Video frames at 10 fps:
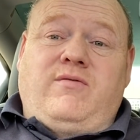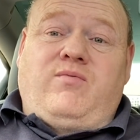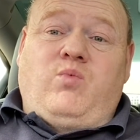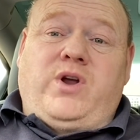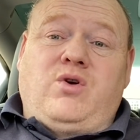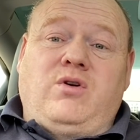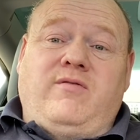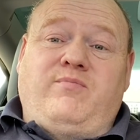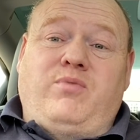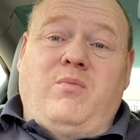we could
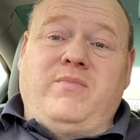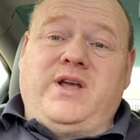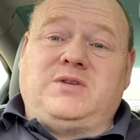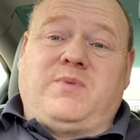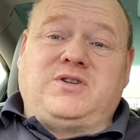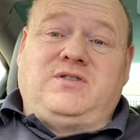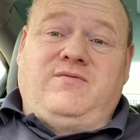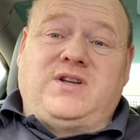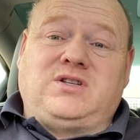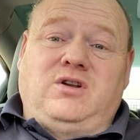have pumped the expansion
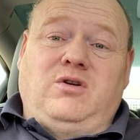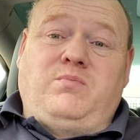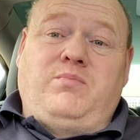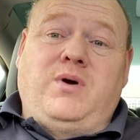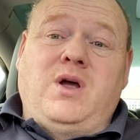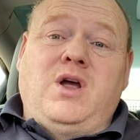vessel up,